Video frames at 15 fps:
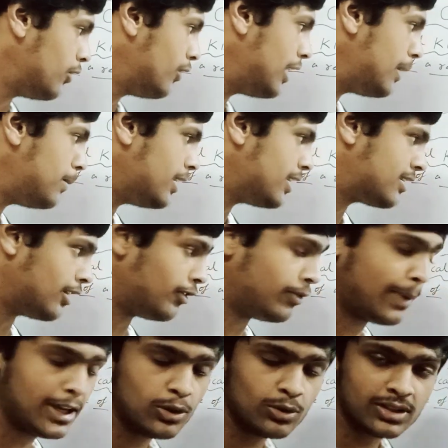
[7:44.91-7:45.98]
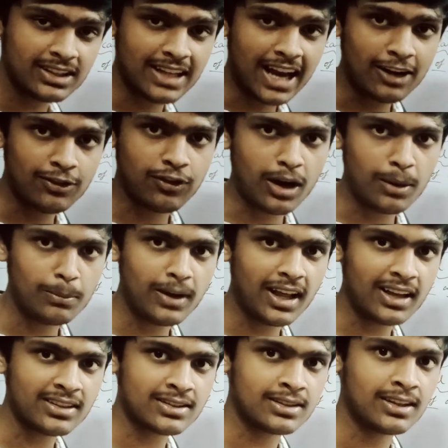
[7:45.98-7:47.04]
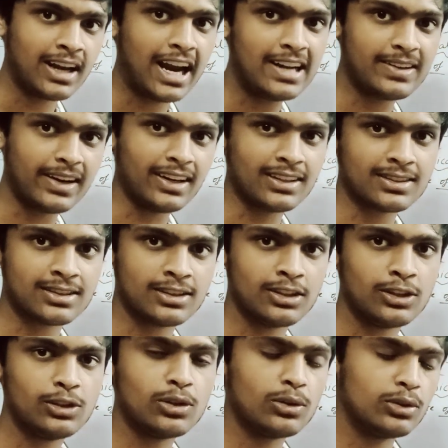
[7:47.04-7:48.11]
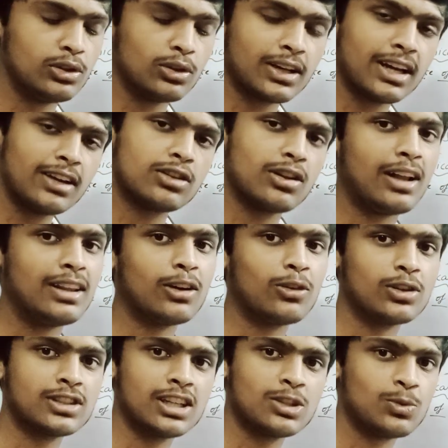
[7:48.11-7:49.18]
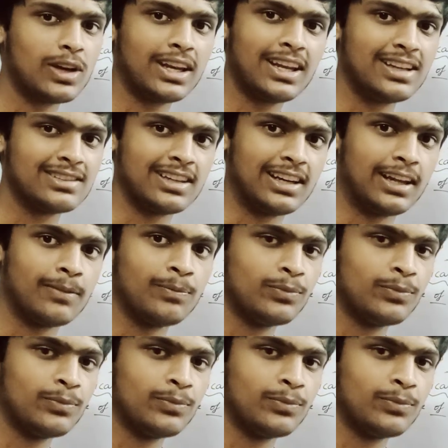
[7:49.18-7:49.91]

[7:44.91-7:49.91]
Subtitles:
We'll be, by using that formulas and tricks, you can solve the questions very easily.